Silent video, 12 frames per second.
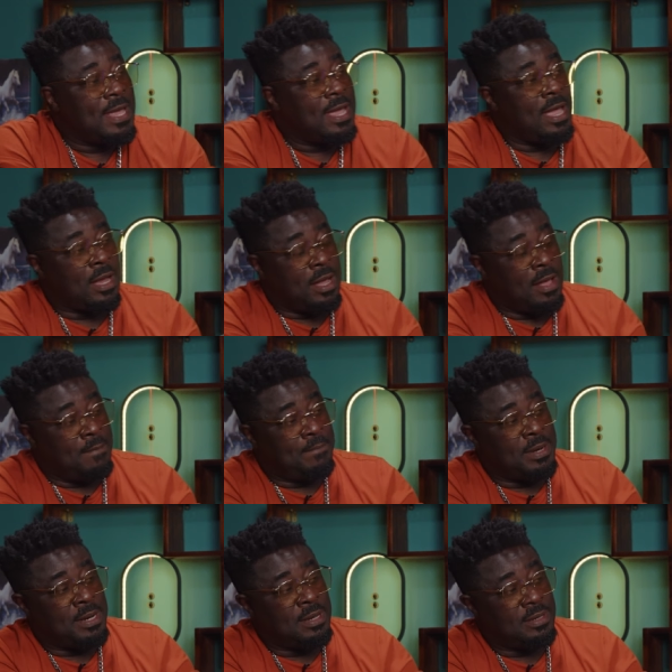A
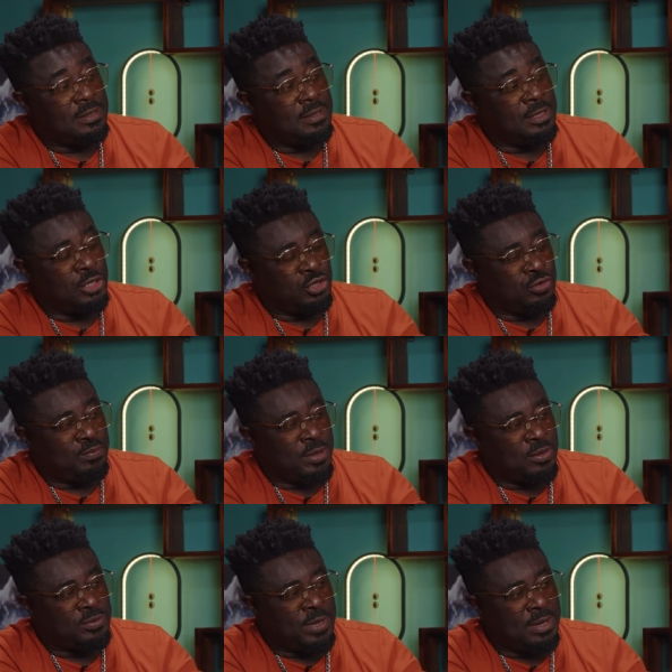company. Did you
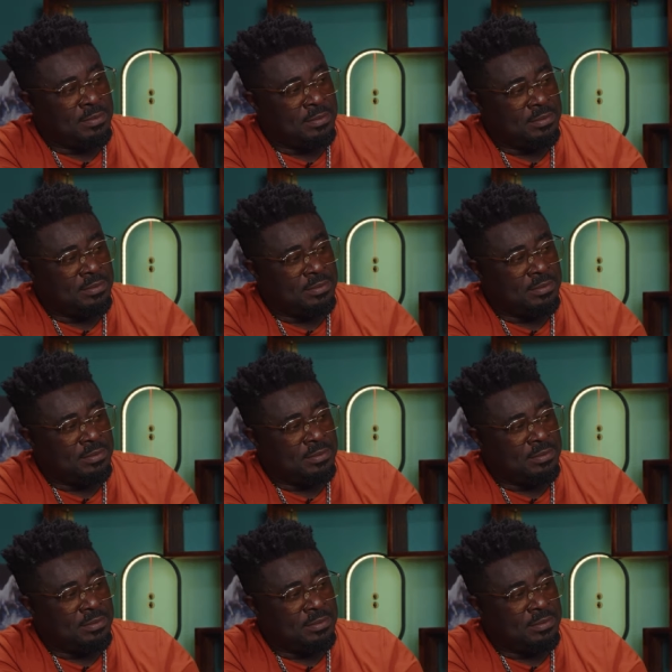build with him?